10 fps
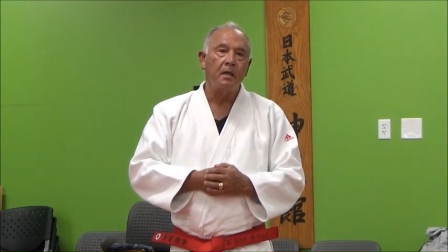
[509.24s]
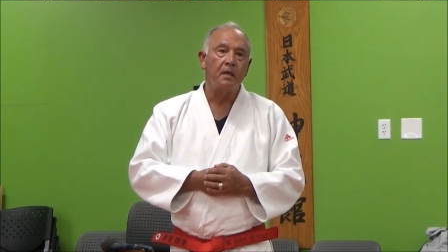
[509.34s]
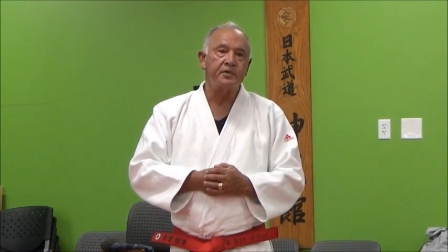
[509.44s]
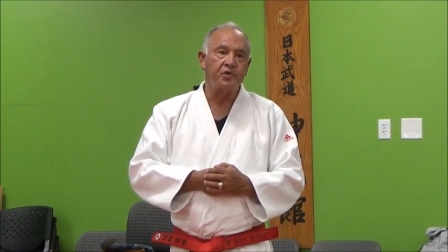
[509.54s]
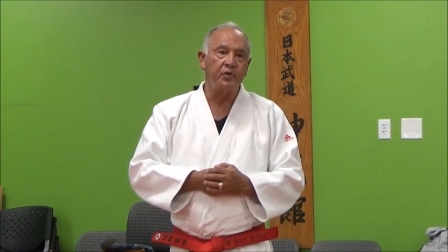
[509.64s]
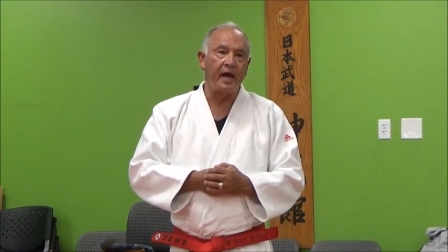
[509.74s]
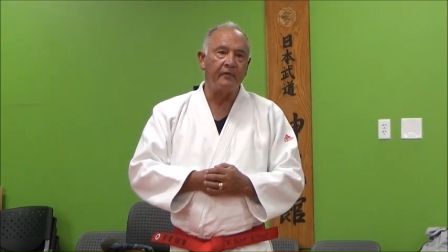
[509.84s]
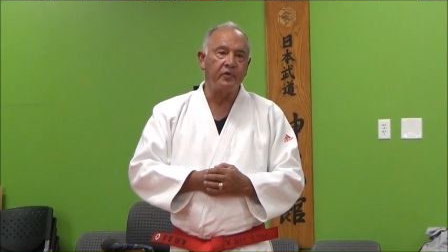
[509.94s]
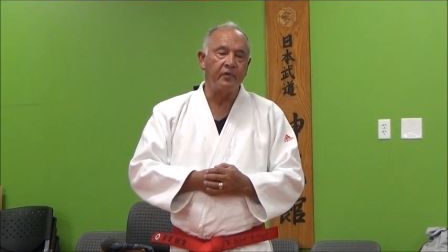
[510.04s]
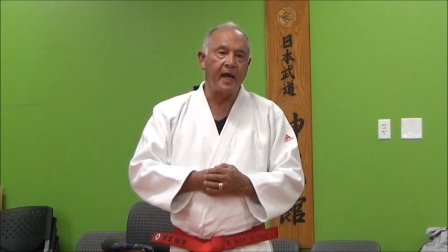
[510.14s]
soon
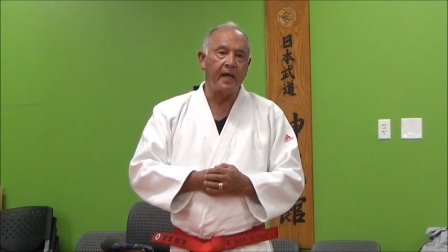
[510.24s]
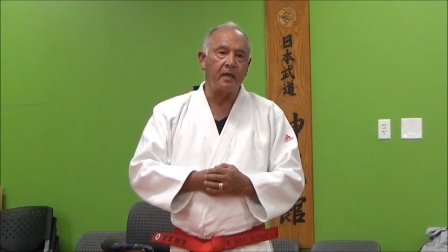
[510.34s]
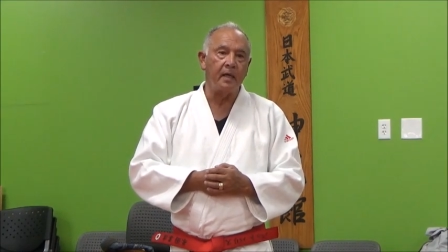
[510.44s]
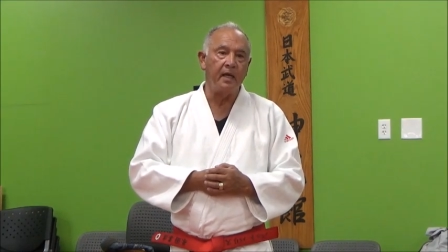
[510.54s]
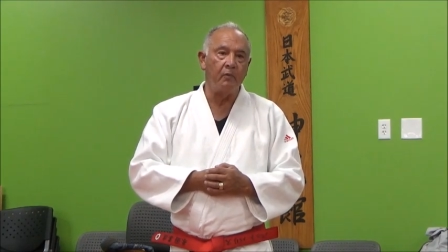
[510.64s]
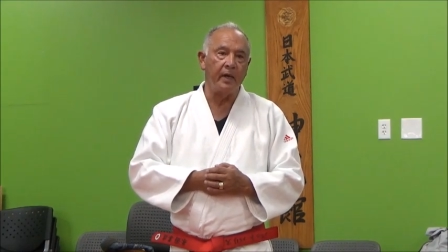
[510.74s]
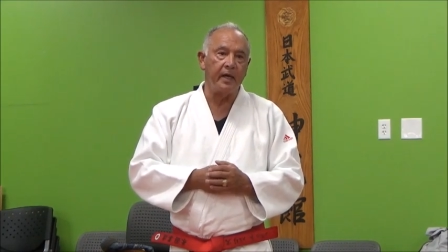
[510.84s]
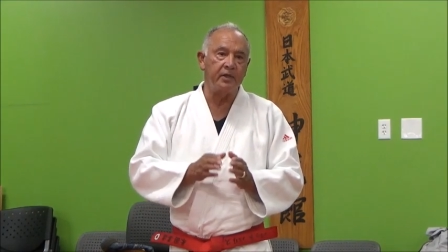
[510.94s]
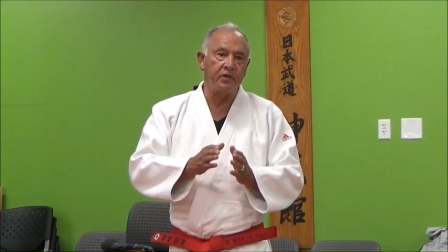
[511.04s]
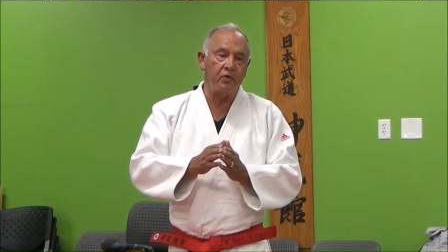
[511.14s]
after that he went
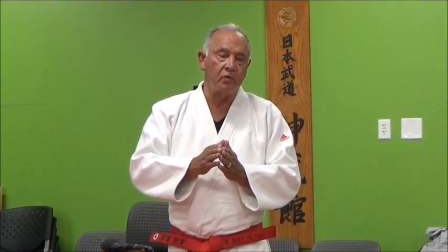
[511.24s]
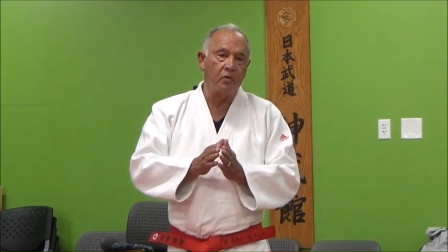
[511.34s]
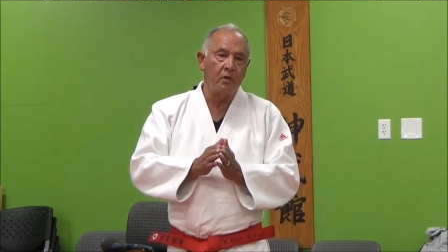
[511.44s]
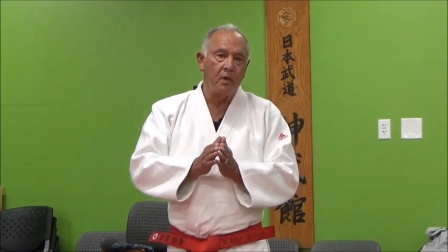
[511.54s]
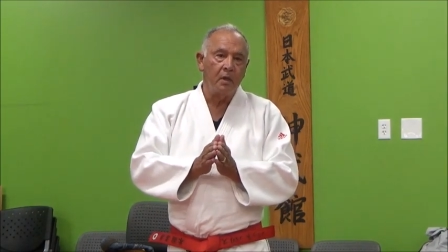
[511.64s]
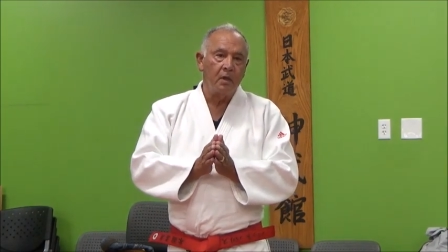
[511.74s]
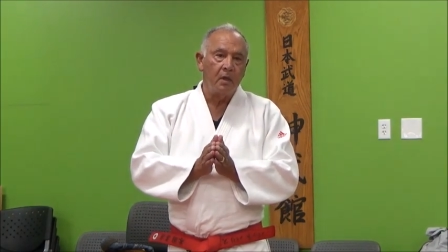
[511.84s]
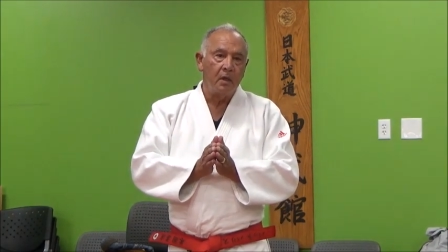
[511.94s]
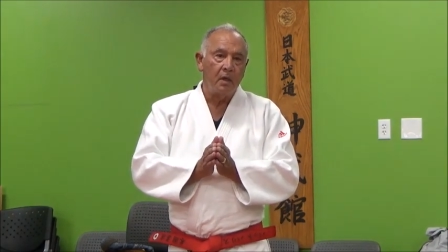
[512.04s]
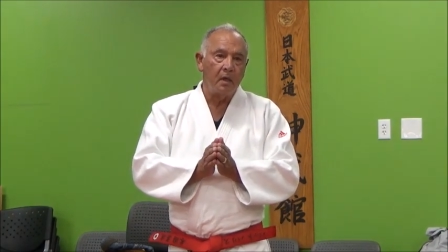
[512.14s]
into
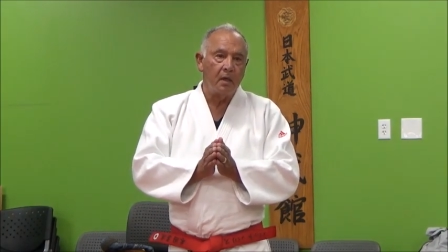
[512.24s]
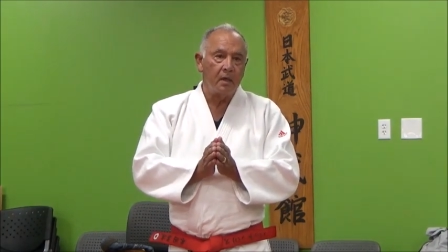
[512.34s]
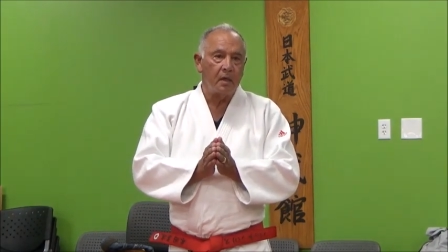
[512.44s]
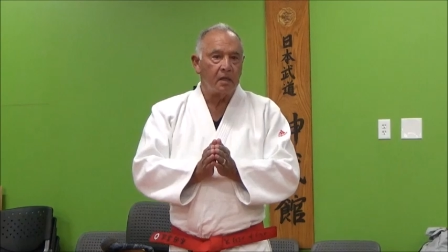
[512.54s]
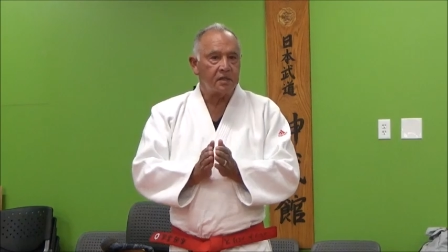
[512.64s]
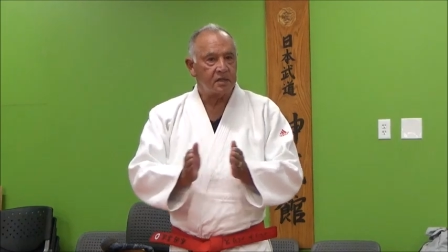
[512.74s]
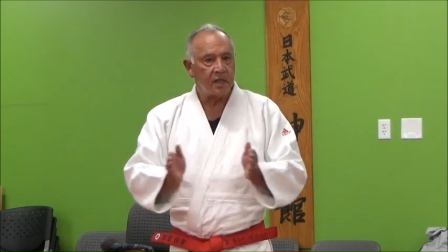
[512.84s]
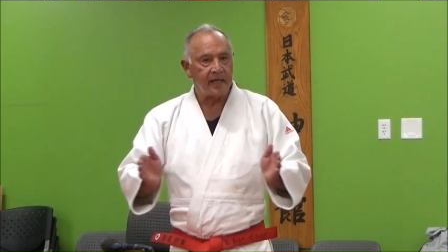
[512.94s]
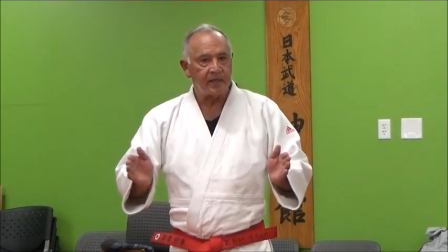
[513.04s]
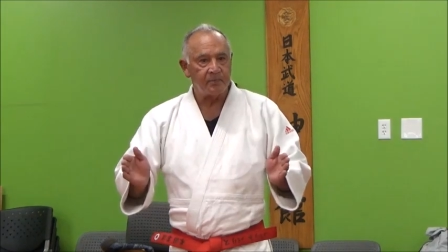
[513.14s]

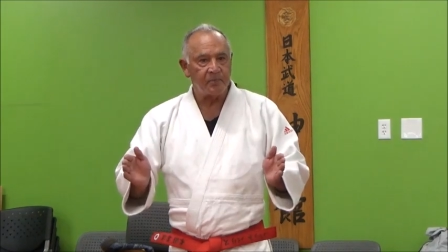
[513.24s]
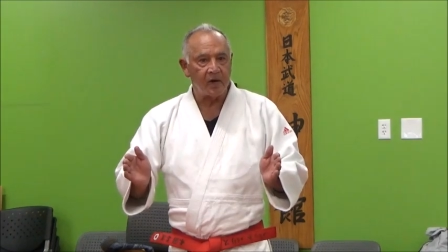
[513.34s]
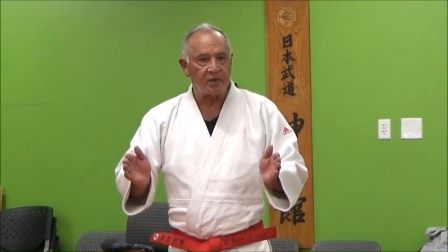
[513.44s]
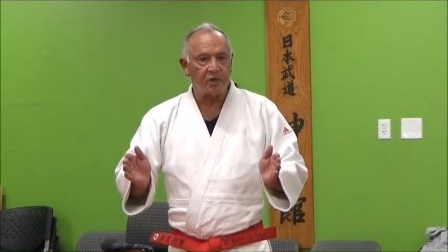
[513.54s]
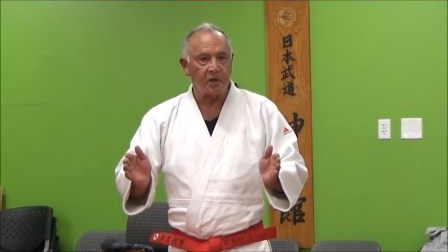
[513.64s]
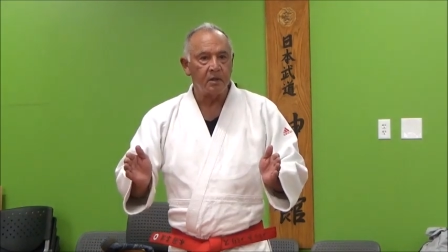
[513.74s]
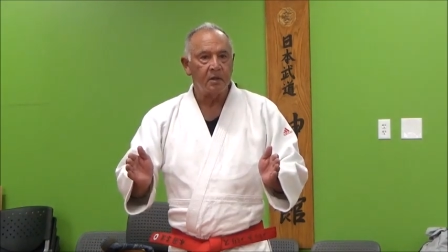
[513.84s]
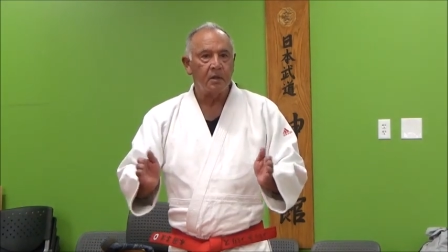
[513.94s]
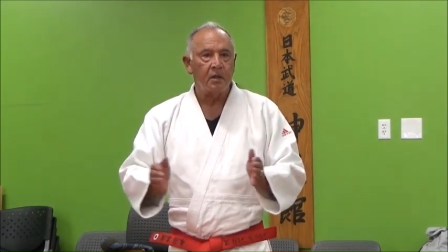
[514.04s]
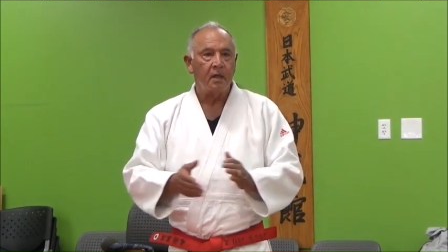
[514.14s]
slight depression.
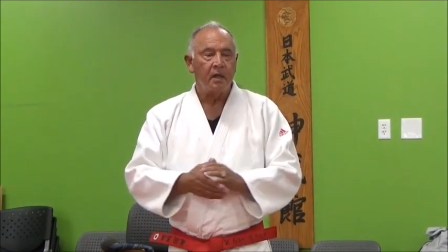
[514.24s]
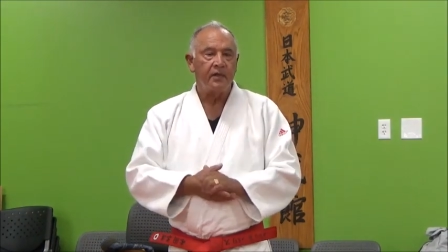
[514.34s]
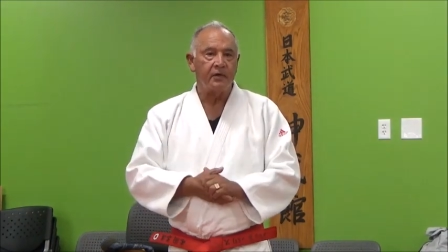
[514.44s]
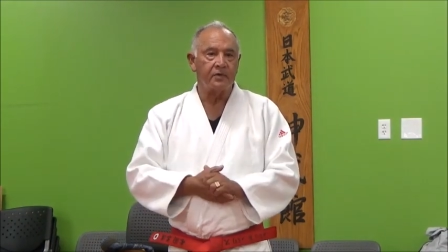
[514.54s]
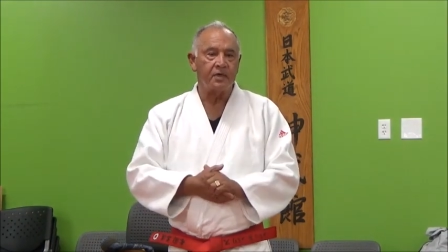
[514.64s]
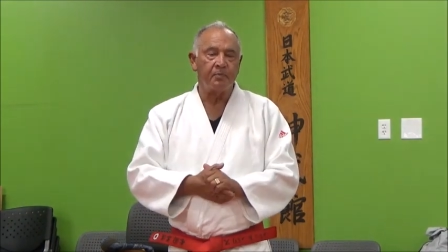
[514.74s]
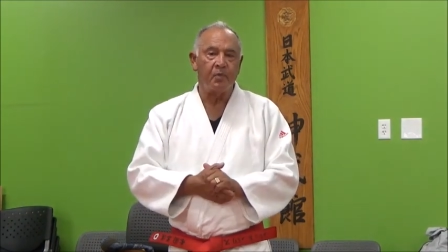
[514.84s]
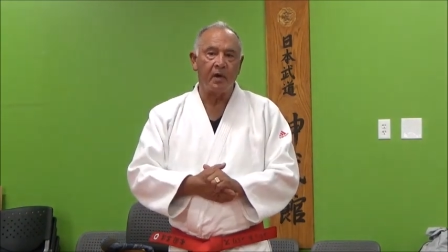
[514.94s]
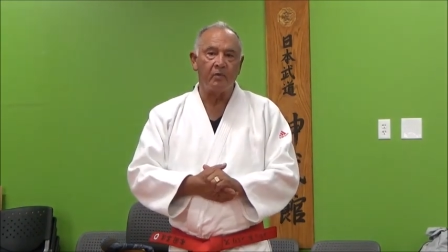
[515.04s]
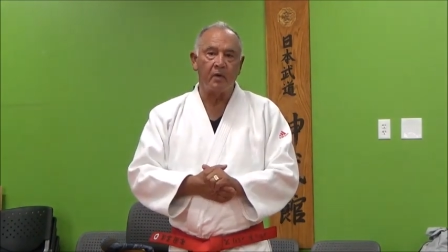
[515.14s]
There was a
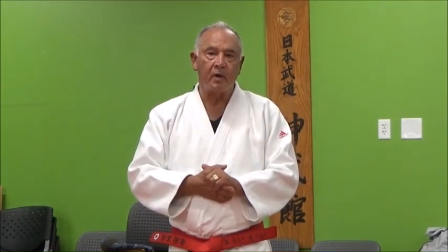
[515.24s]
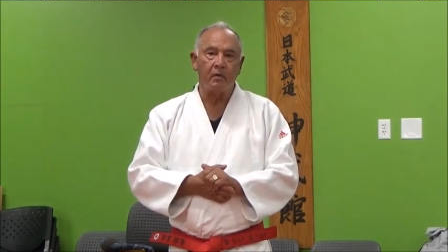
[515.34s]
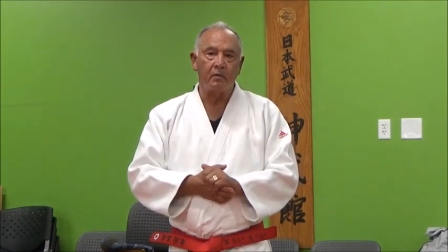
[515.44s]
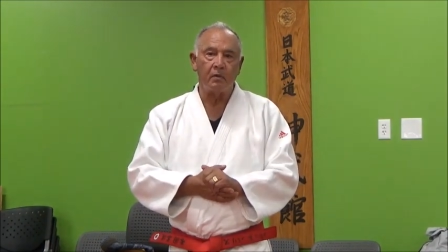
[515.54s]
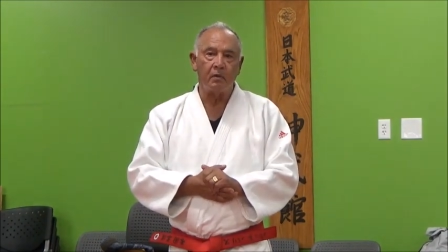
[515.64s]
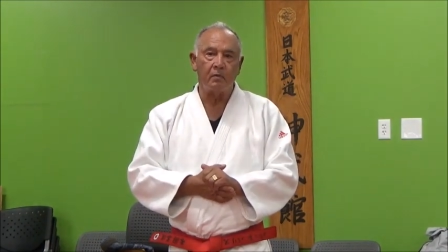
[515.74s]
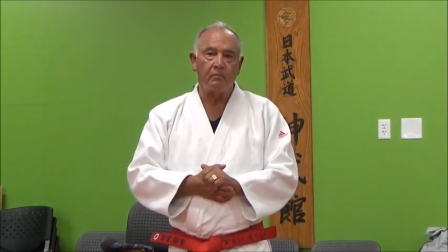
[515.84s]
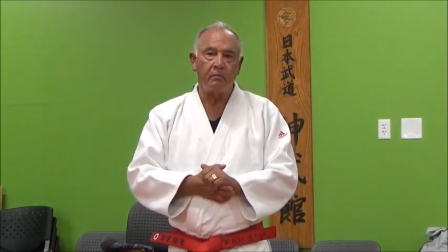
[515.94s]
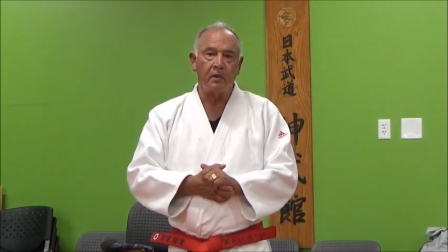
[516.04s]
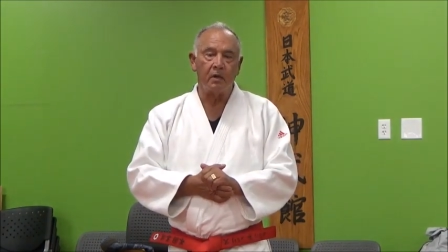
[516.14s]
point where,
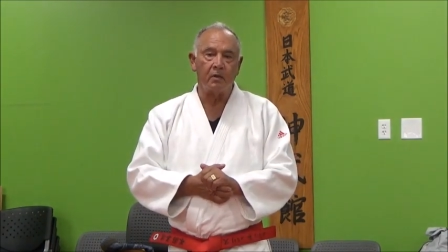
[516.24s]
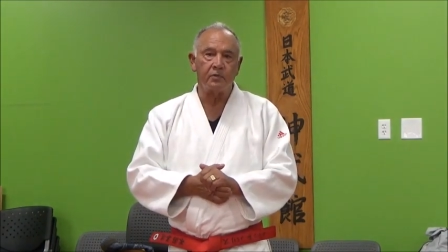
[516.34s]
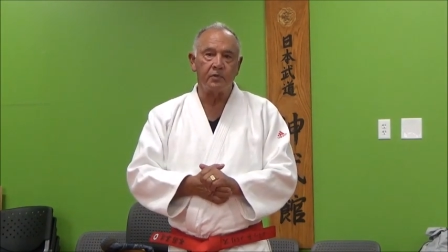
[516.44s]
you know,